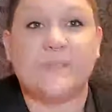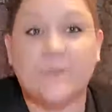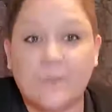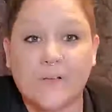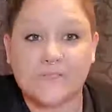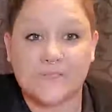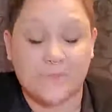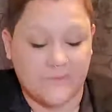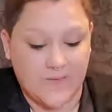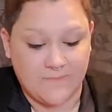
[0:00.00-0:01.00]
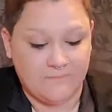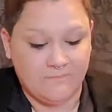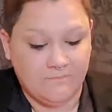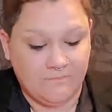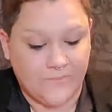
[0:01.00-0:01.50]
It will melt some of them,
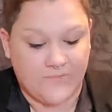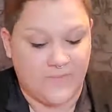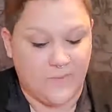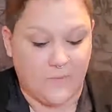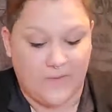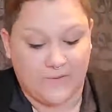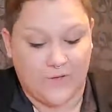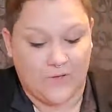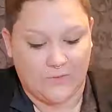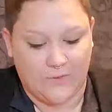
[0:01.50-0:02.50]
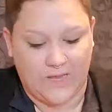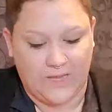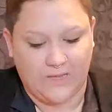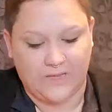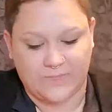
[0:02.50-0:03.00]
but they won't melt all the way
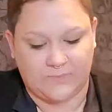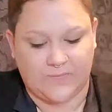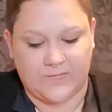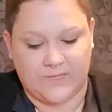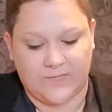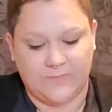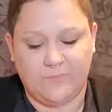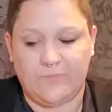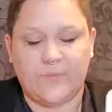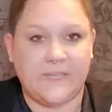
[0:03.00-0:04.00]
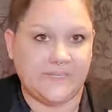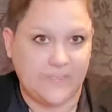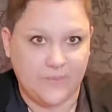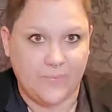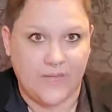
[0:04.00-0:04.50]
because we're gonna place them
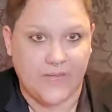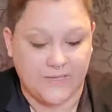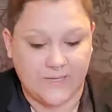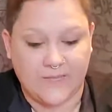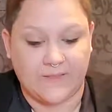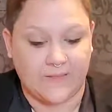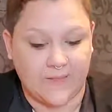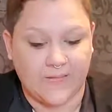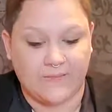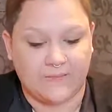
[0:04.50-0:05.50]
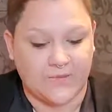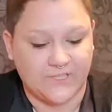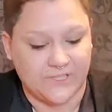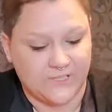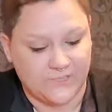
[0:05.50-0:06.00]
in the pan and then in the
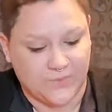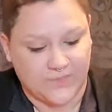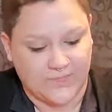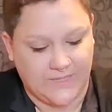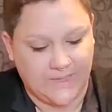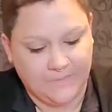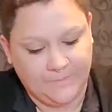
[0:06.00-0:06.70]
fridge here shortly.